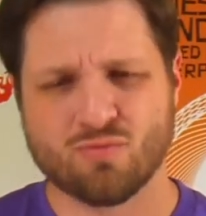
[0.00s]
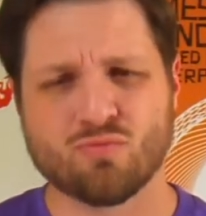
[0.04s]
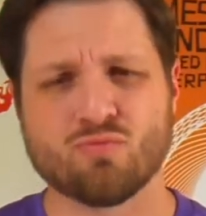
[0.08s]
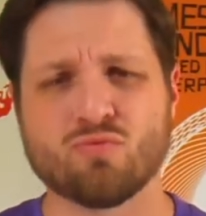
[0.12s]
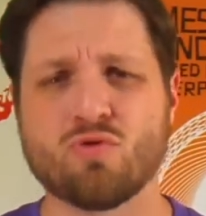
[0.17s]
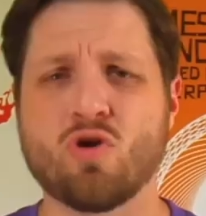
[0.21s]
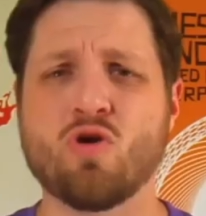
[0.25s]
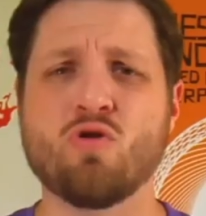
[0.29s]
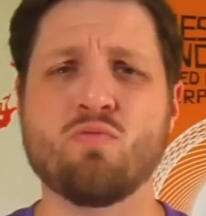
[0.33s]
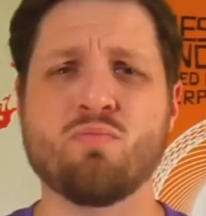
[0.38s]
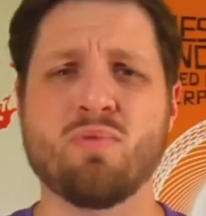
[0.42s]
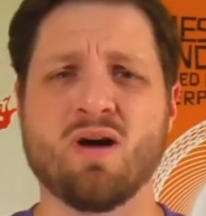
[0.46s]

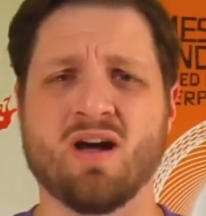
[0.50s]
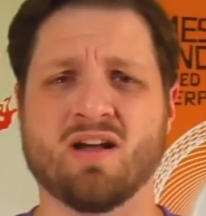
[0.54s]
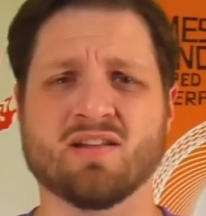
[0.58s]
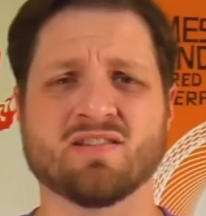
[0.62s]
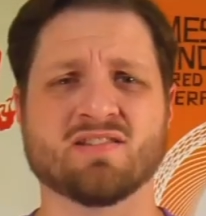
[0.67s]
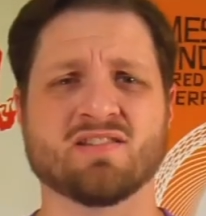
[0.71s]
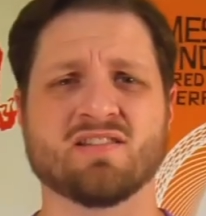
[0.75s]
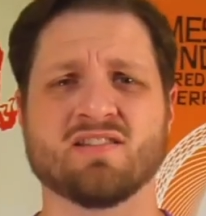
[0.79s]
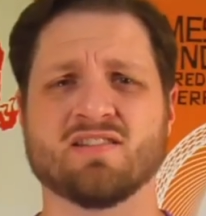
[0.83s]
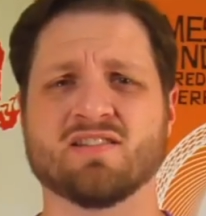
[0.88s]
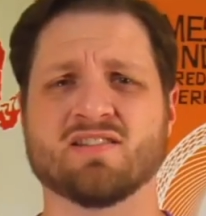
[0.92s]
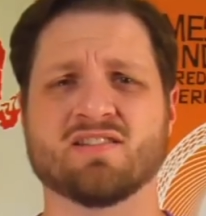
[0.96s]

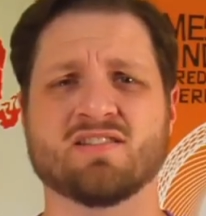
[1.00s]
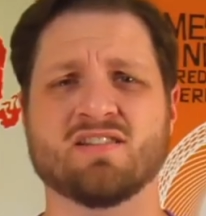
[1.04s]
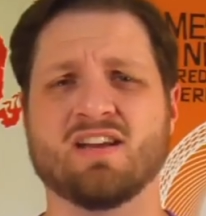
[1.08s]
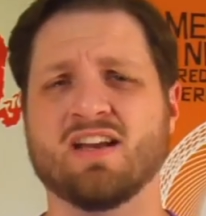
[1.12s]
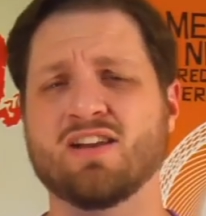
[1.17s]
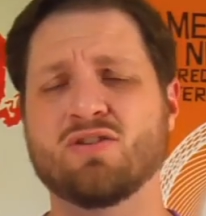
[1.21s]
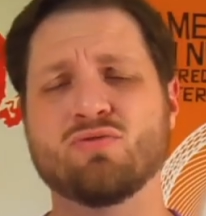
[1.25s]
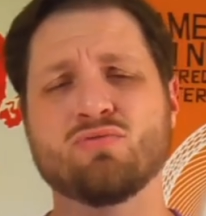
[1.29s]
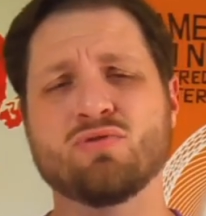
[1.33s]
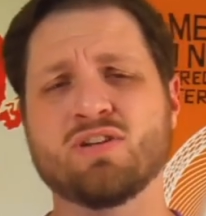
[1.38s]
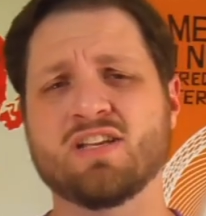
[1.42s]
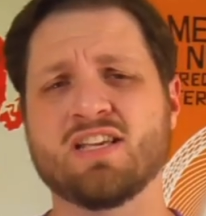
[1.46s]
robots and stuff.
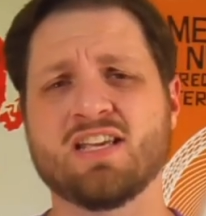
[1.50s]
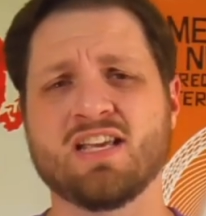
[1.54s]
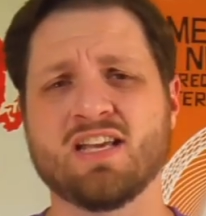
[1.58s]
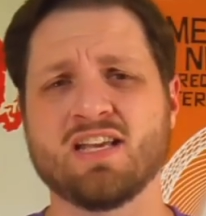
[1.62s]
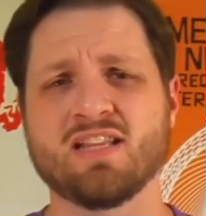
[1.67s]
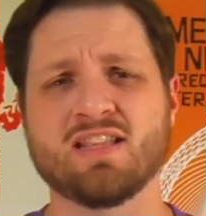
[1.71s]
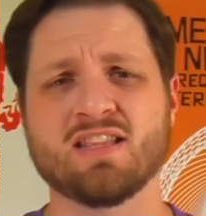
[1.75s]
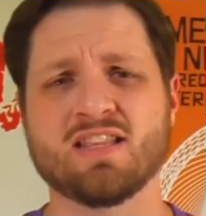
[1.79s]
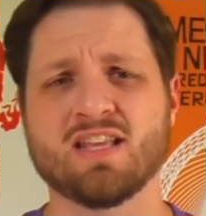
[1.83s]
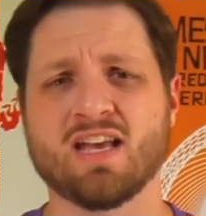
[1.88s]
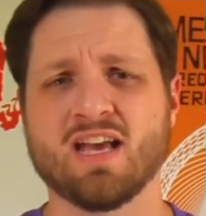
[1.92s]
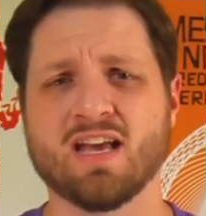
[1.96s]
I don't
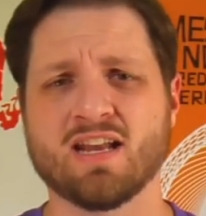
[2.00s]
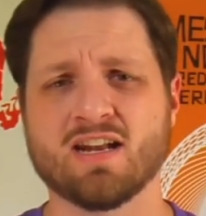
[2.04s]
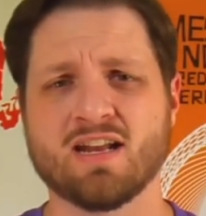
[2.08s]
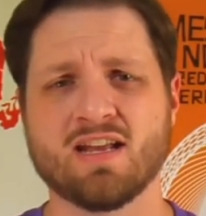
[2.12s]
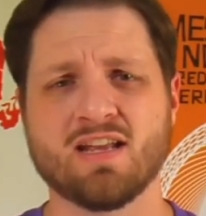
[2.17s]
get that.